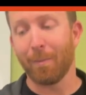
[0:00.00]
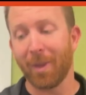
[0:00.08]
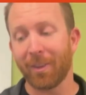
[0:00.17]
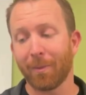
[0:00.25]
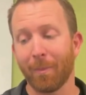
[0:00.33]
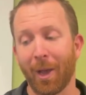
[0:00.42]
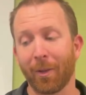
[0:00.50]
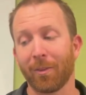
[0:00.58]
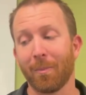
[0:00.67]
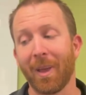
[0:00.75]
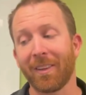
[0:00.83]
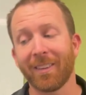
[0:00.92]
Miss
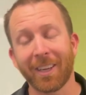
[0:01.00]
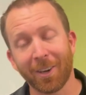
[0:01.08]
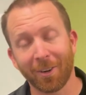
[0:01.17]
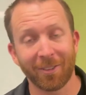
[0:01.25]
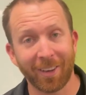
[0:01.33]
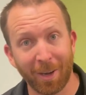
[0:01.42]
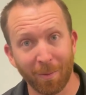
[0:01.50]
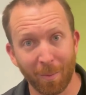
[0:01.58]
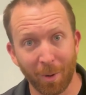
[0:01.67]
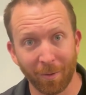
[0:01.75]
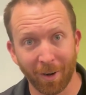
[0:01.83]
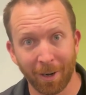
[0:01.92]
Mouth's Messy Eater Stain
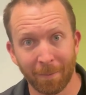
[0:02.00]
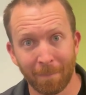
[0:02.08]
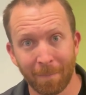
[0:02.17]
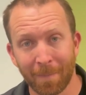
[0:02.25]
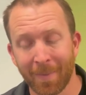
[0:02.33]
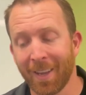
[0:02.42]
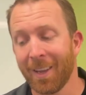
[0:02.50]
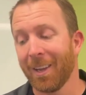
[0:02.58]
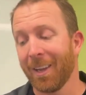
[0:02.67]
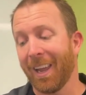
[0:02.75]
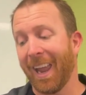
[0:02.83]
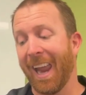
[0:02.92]
Remover.
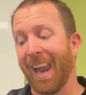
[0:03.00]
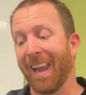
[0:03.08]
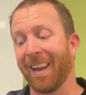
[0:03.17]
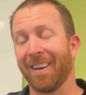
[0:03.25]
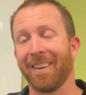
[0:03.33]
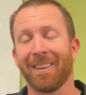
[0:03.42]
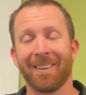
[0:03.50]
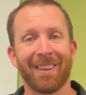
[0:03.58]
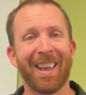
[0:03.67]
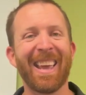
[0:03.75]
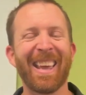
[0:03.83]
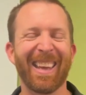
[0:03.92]
And
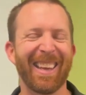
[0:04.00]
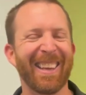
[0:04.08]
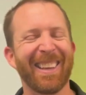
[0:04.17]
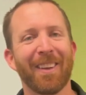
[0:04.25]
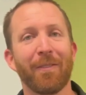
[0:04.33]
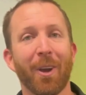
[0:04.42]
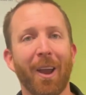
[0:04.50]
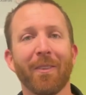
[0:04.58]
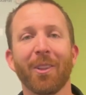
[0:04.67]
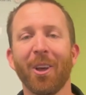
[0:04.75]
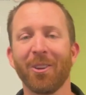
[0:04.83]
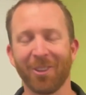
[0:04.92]
if you're
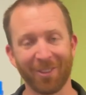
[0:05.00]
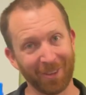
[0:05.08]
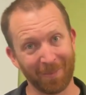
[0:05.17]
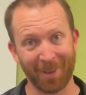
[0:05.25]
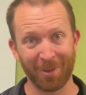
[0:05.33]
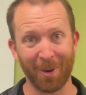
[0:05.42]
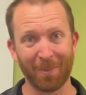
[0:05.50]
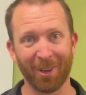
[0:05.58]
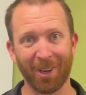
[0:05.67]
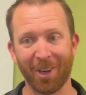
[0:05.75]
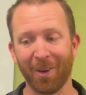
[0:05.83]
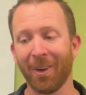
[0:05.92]
having lunch and something drips
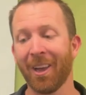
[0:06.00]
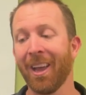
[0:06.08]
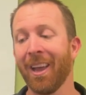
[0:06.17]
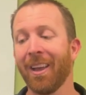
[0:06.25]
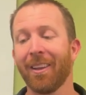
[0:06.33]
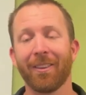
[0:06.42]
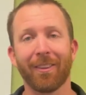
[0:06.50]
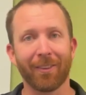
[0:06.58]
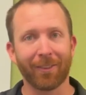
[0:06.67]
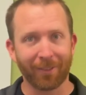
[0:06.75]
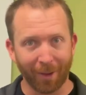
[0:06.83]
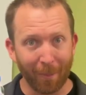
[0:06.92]
on you,
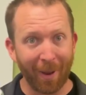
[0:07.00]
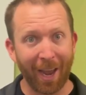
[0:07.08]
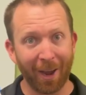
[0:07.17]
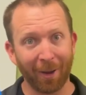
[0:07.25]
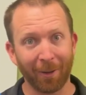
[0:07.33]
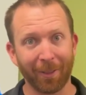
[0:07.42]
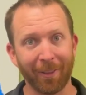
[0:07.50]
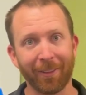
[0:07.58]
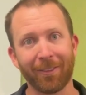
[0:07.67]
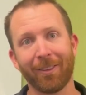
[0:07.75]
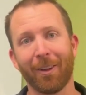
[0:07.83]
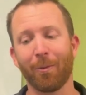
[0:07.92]
somehow
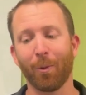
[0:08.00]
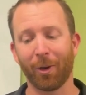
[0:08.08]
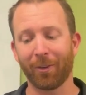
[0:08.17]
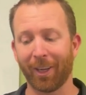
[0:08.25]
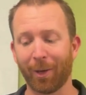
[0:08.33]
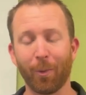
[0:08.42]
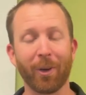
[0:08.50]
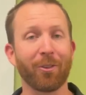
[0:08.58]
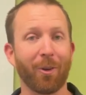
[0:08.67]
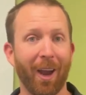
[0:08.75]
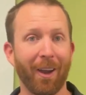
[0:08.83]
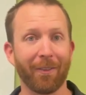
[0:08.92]
this stuff works like
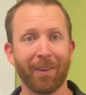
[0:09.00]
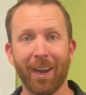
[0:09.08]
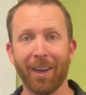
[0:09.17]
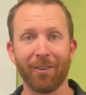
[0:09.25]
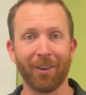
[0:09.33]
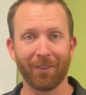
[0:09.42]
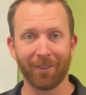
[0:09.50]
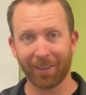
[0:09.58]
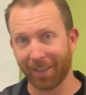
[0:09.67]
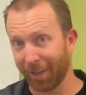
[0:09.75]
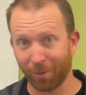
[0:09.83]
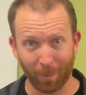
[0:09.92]
witchcraft and just
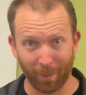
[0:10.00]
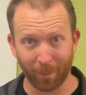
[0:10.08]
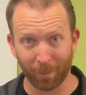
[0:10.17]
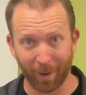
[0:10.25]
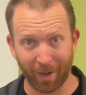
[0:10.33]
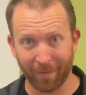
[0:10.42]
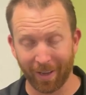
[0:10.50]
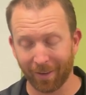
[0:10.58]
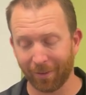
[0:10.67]
gets rid of it.